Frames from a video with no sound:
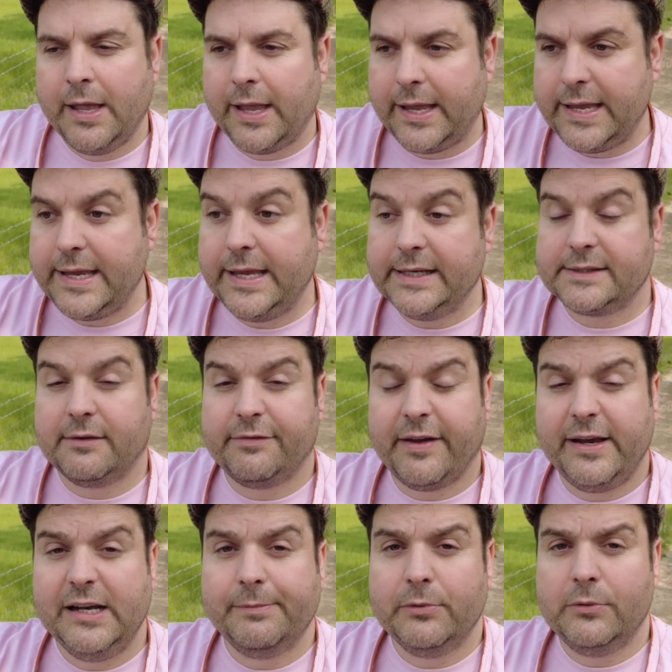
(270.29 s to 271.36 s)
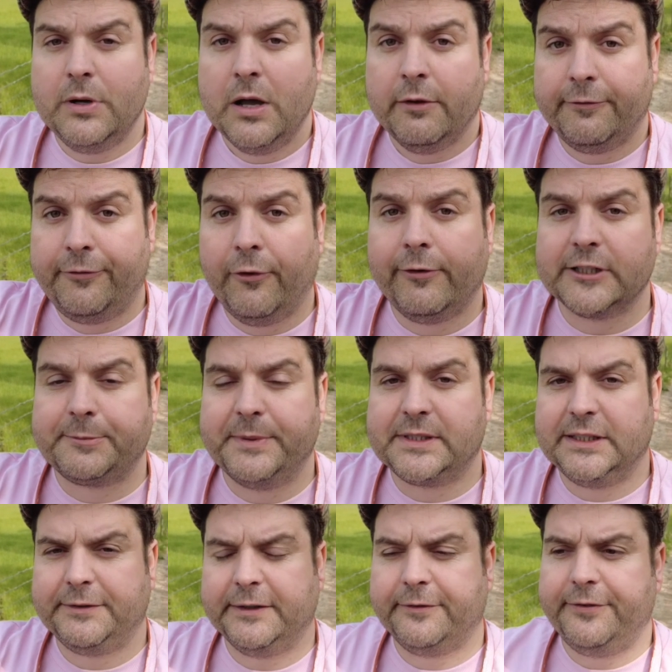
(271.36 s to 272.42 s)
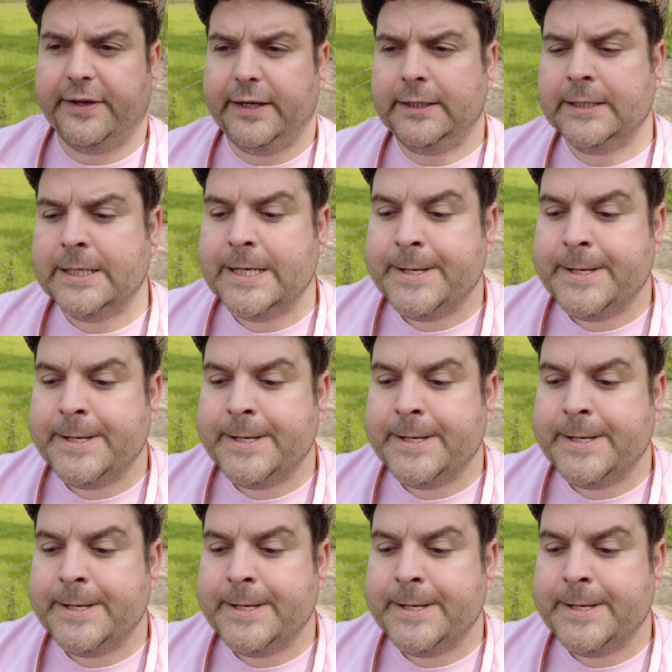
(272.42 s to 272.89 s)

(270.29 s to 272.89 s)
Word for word: He is available for a specific fee,